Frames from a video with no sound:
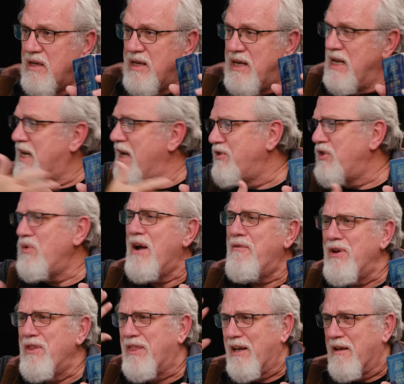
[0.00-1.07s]
He gives you
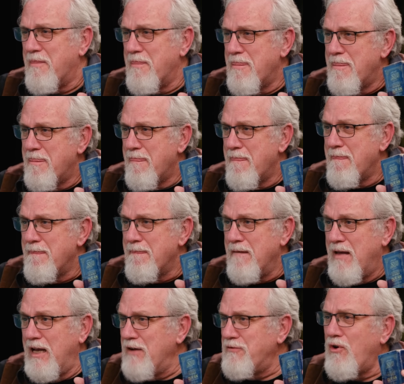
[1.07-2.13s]
everything.
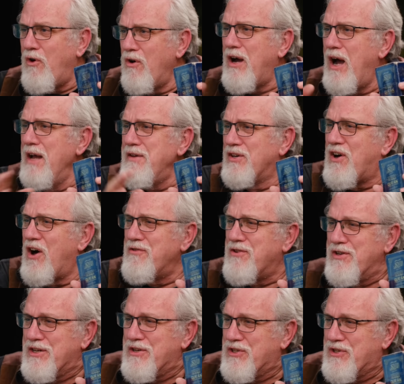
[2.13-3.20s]
He gives you all kinds of
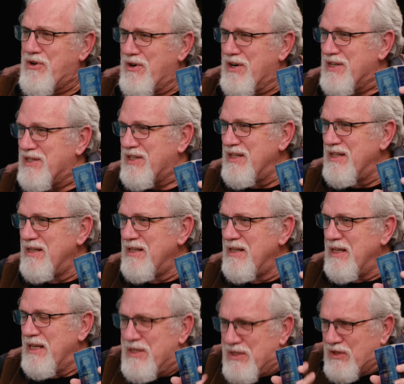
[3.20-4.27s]
contradictory stories.
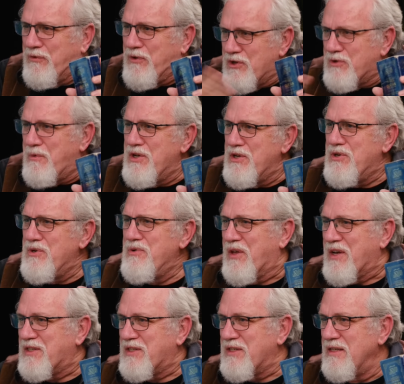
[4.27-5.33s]
He's the first one to do
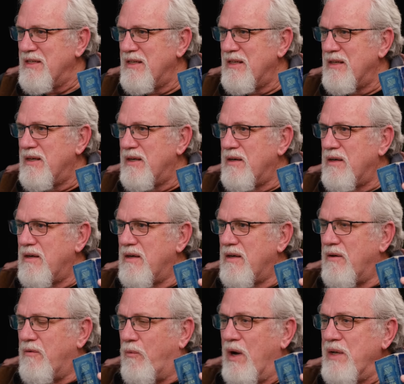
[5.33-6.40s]
this. Right.
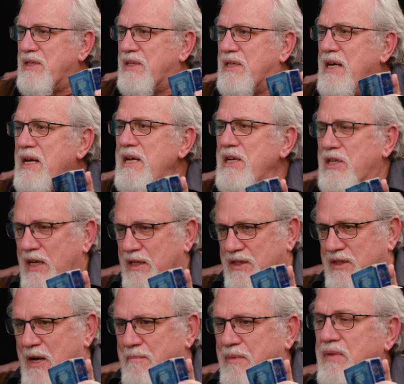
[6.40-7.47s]
Once he
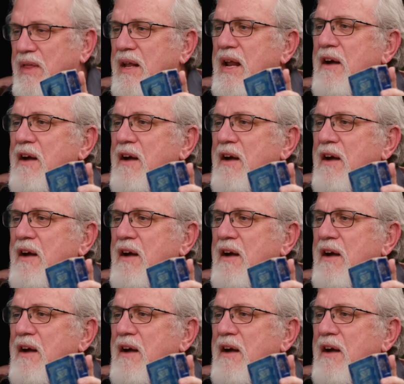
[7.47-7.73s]
shuts up, then